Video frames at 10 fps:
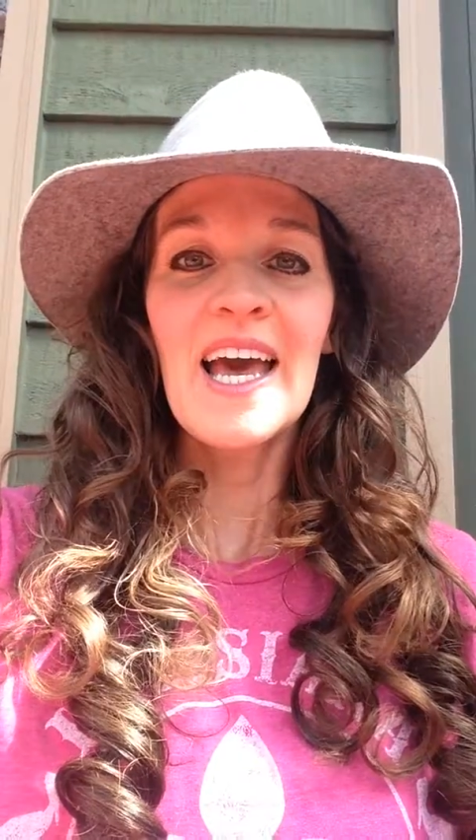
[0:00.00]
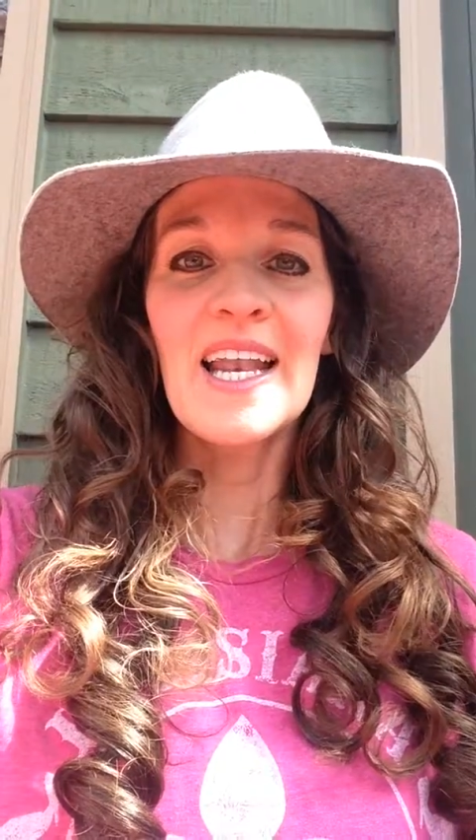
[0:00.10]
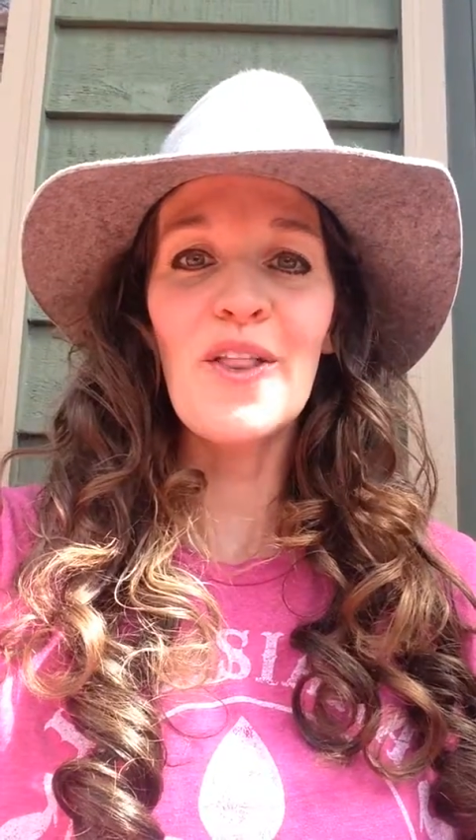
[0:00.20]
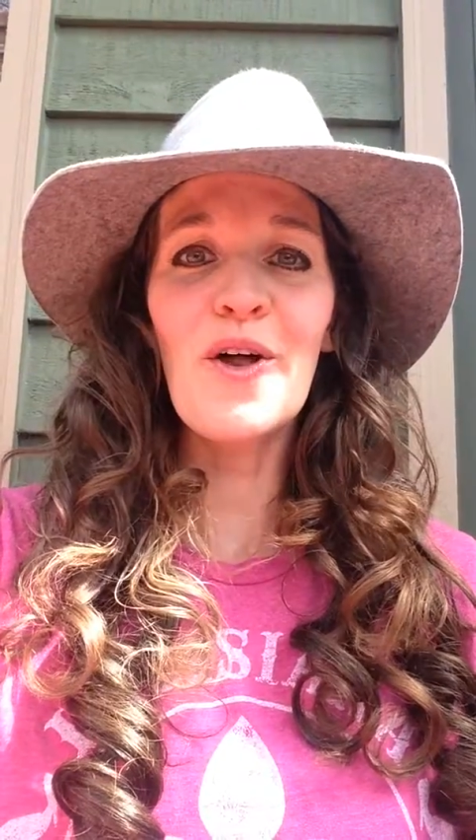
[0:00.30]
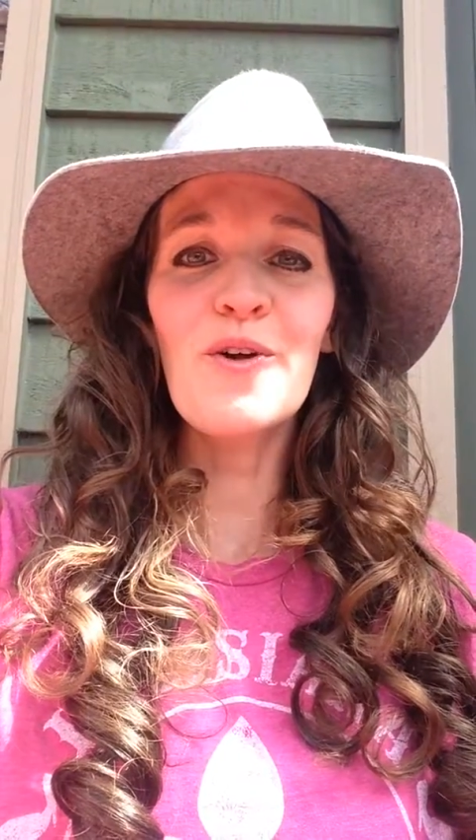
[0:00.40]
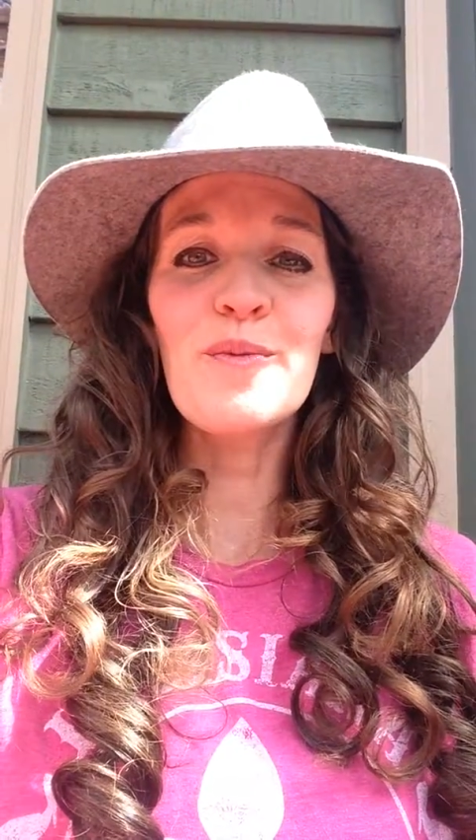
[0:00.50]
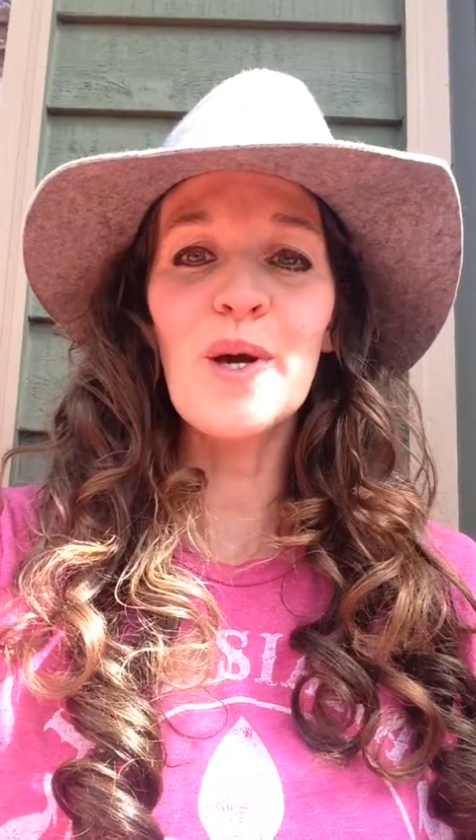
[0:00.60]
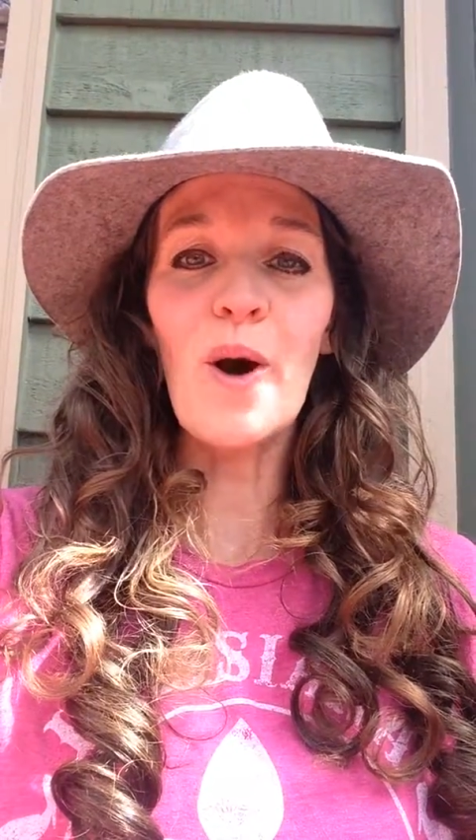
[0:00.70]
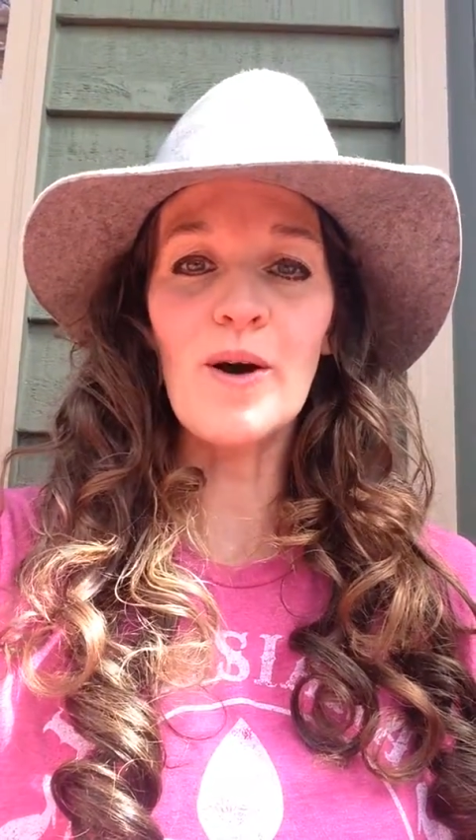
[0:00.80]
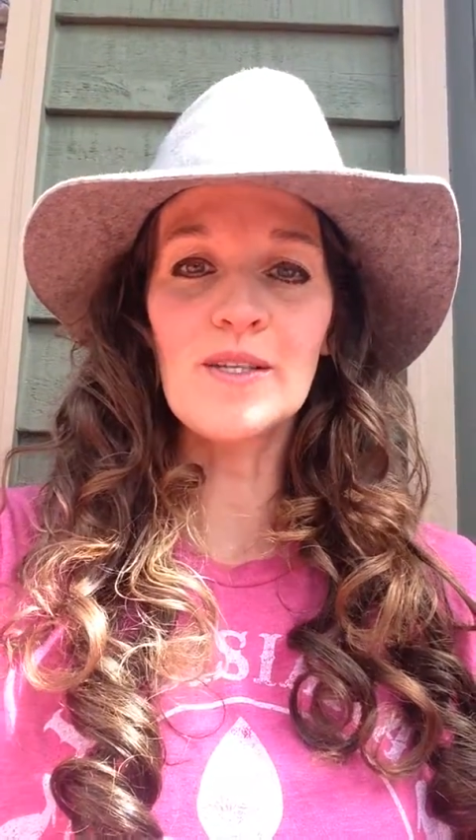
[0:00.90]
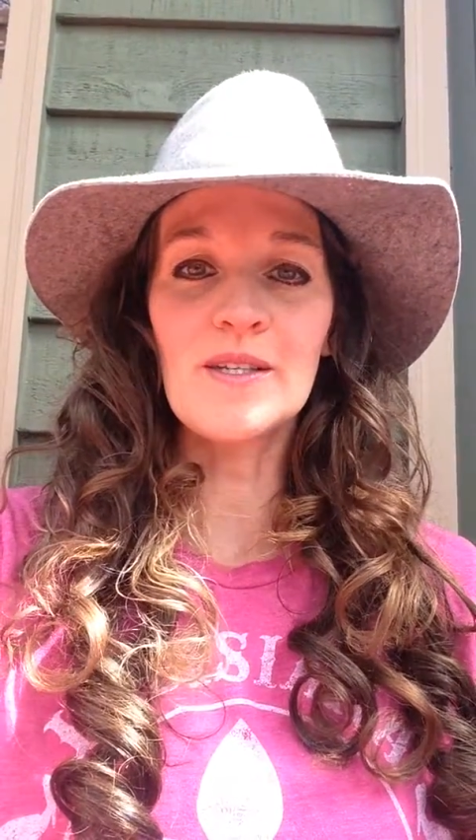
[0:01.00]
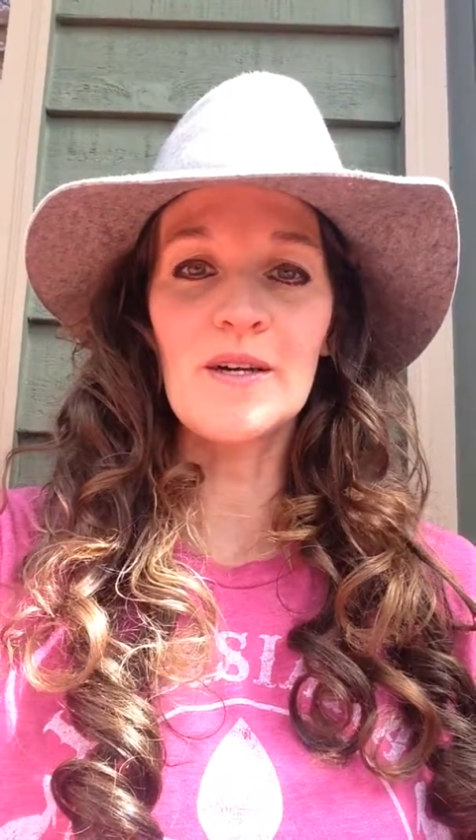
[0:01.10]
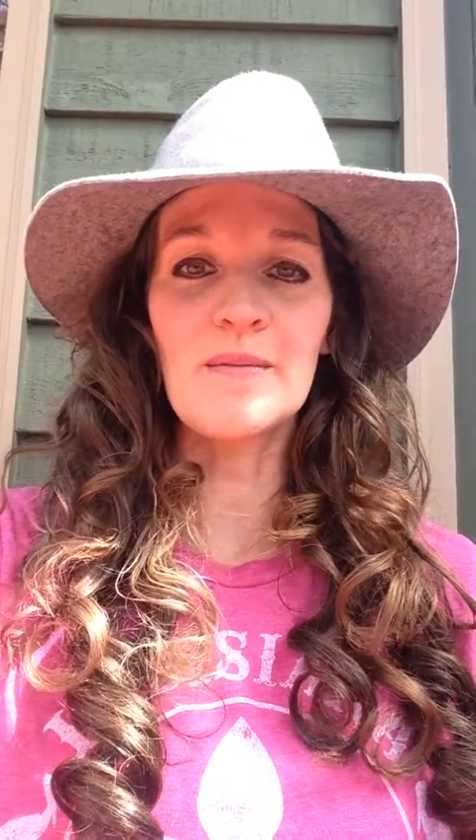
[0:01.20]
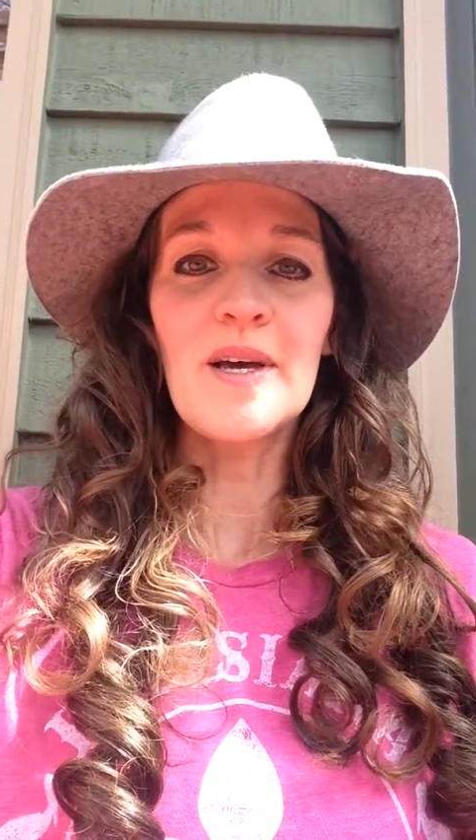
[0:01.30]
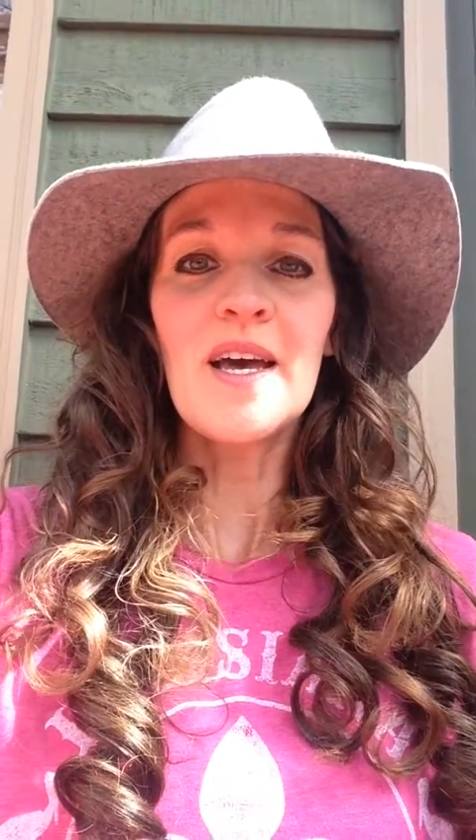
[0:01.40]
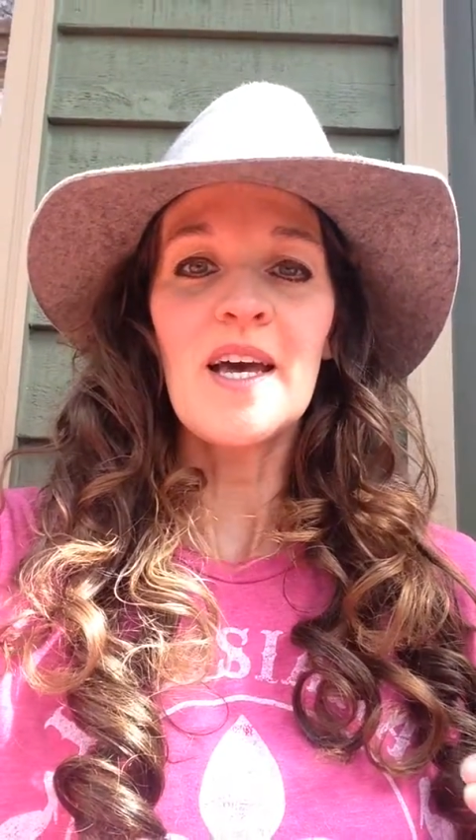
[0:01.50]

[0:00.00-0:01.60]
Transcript: And I thought it would be awesome